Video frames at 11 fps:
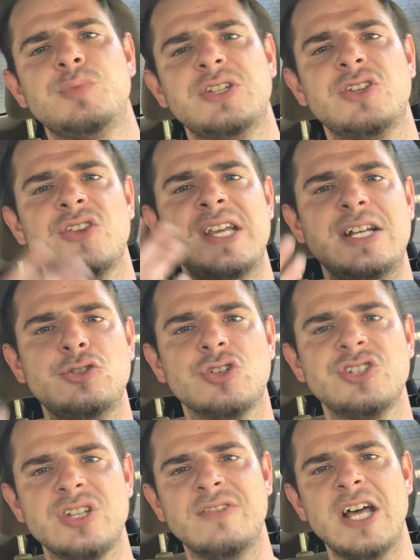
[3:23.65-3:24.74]
but to the
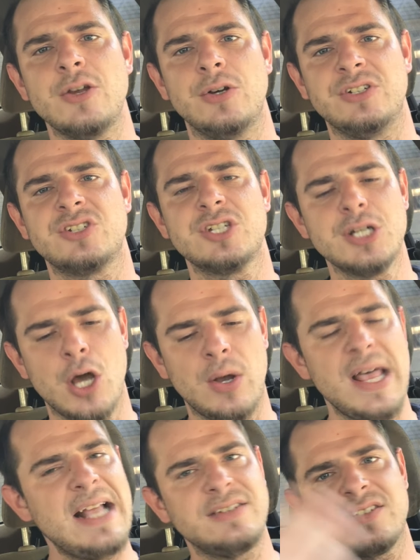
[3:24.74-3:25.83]
interest of others. You know,
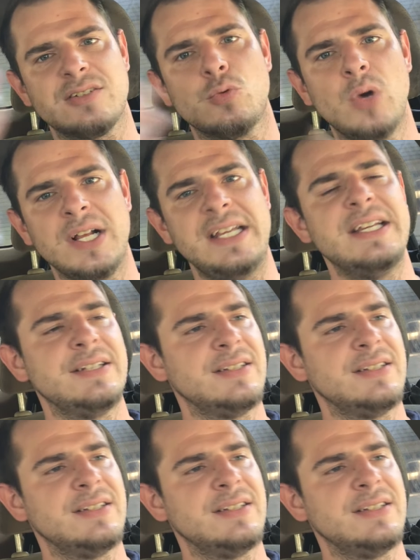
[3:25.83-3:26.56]
that's what